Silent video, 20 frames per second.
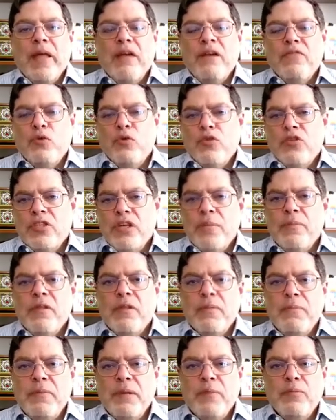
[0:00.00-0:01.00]
And of course, some of
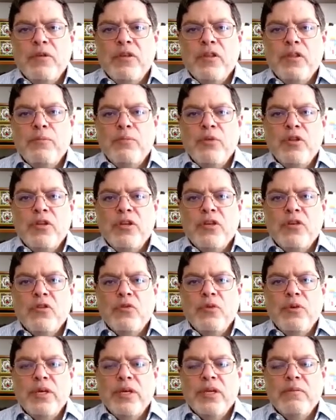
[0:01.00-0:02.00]
the people in the
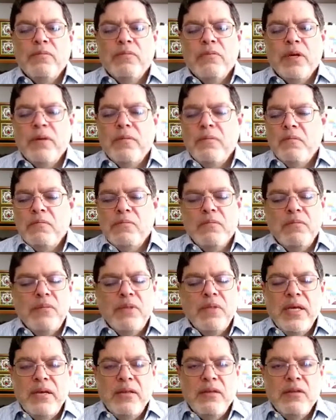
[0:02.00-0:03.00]
political wing,
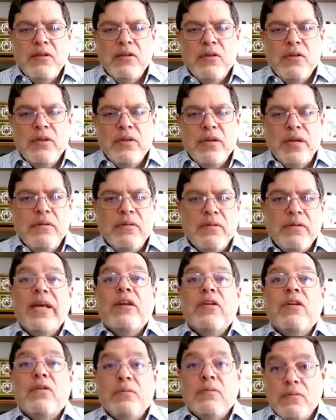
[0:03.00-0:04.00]
they
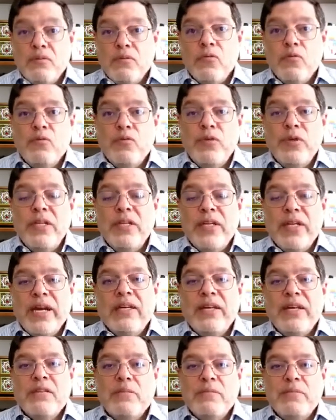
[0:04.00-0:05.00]
later
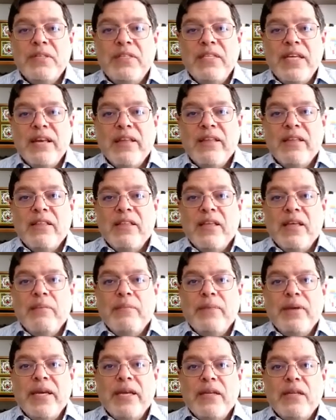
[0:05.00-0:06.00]
realized the mistake that
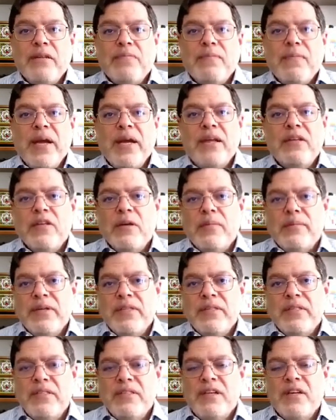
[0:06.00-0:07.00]
they made. And some,
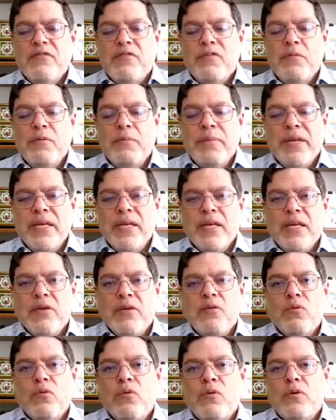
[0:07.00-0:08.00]
as I said from the
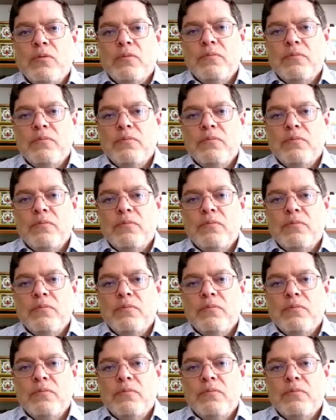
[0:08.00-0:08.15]
beginning,